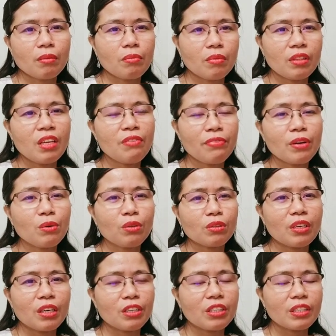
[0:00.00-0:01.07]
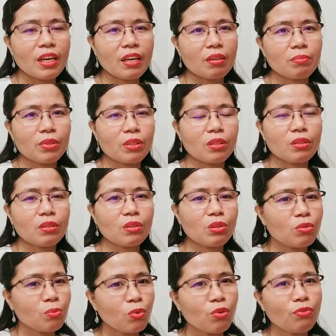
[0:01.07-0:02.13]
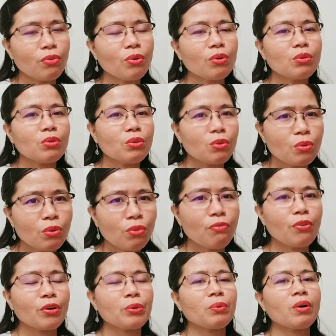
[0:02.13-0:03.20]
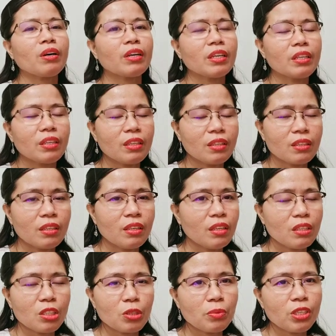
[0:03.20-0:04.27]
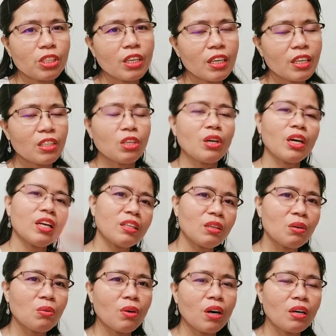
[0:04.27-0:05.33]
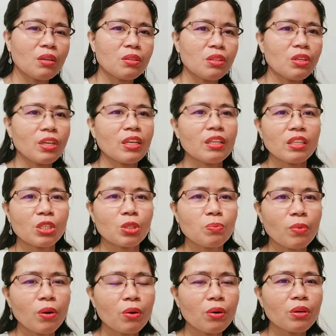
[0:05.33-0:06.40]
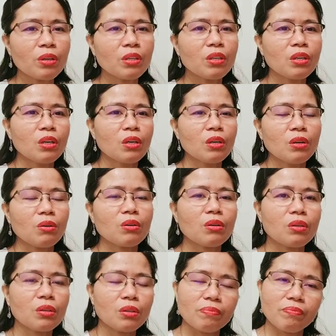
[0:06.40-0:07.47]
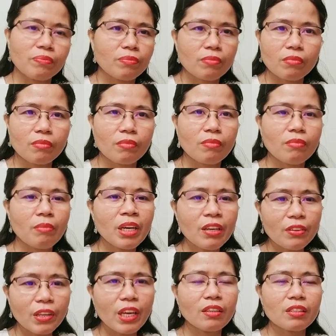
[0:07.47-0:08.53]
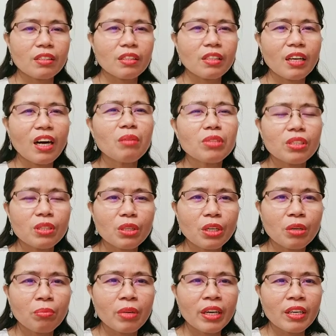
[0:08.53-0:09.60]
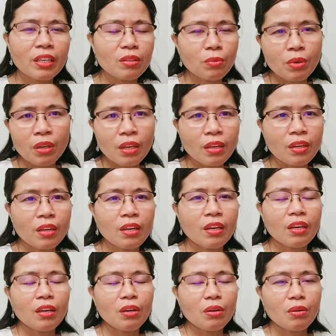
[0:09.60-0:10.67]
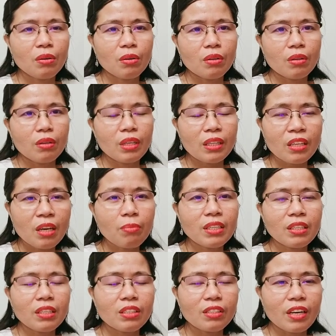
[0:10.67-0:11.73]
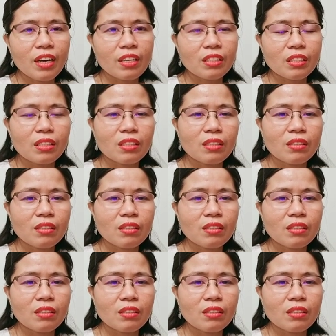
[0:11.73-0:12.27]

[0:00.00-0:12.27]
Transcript: difficult in ourselves to move on, to go forward, especially that you cannot go out, you cannot explore, or many things that comes into our mind that give us stress.